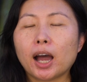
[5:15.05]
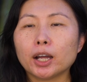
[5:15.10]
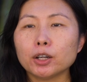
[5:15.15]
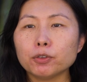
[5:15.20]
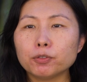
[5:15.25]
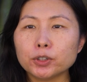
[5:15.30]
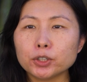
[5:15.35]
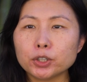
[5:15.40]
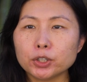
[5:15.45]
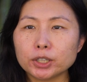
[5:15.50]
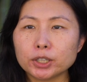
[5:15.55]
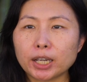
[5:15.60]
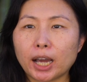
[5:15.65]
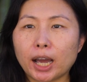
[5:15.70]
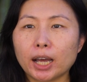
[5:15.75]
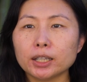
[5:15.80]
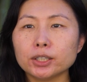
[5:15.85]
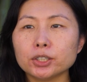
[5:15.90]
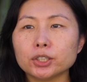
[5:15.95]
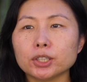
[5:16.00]
artificial
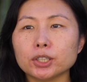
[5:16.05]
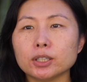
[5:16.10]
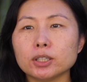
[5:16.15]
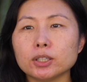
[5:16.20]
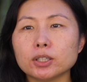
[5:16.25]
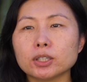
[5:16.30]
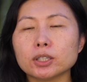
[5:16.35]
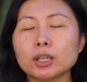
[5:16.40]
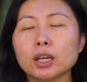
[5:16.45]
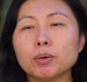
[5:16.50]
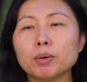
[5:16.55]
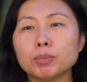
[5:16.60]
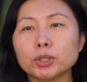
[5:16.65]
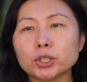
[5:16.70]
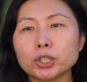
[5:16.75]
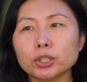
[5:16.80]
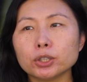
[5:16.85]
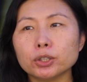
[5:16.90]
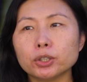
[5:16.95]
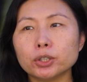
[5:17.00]
intelligence
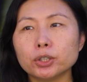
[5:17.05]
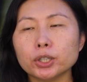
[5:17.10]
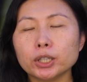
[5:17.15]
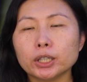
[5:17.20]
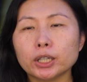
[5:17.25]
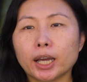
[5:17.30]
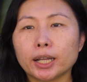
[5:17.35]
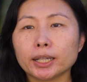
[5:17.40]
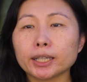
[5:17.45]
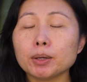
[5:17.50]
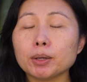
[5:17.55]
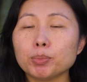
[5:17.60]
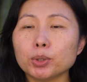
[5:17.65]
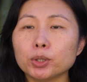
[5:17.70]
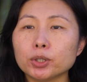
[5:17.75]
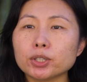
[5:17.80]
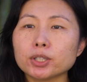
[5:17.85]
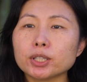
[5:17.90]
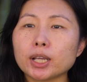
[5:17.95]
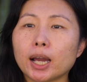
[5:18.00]
machine learning and
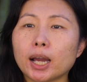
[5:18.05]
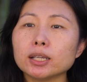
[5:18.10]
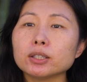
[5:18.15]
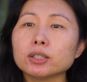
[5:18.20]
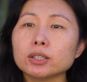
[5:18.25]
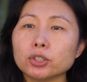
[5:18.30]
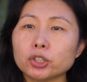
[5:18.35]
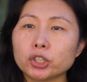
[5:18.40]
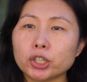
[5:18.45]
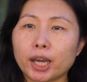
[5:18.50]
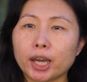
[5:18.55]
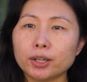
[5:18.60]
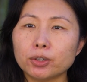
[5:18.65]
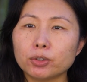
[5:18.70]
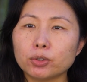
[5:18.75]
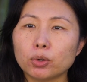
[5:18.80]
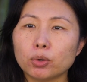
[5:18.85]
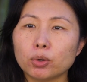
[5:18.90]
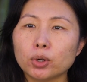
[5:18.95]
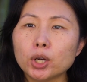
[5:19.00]
computer science in
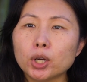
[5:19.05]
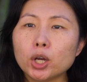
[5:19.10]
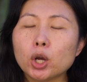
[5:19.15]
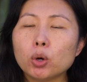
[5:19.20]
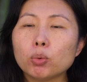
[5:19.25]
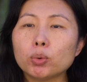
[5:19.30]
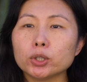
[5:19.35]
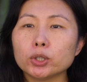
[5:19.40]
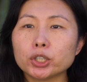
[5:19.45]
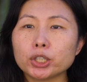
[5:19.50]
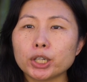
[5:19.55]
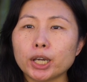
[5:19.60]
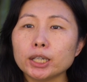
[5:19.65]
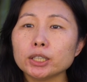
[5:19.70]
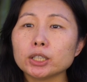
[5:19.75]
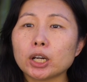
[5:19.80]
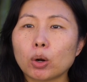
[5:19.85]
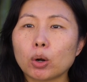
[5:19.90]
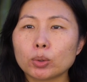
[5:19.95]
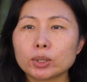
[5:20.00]
general will
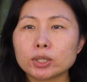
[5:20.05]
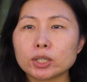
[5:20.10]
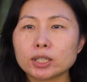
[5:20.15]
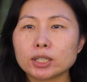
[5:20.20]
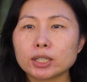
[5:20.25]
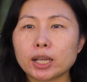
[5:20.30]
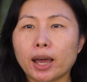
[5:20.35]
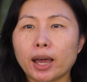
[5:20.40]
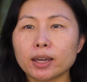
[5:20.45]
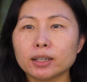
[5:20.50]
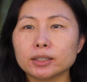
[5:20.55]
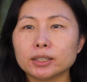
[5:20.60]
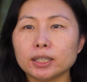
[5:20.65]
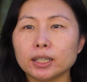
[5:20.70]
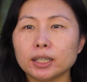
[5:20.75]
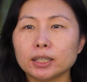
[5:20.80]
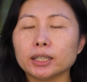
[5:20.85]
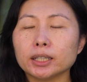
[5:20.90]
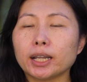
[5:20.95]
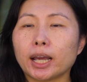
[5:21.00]
change our
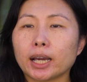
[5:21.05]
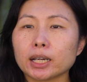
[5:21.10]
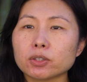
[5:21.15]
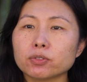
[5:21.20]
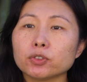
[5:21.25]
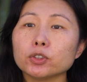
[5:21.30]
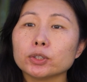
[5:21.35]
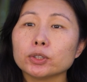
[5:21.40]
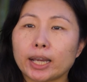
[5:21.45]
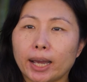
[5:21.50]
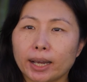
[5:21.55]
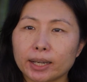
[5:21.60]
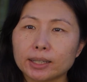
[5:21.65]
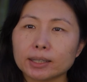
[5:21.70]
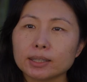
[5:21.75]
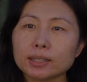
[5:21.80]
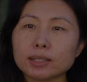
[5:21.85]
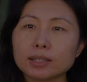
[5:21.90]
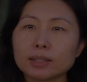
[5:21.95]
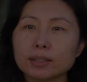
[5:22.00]
society in the next few
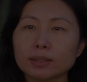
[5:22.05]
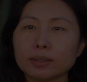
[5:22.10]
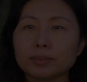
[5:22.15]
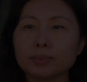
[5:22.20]
decades.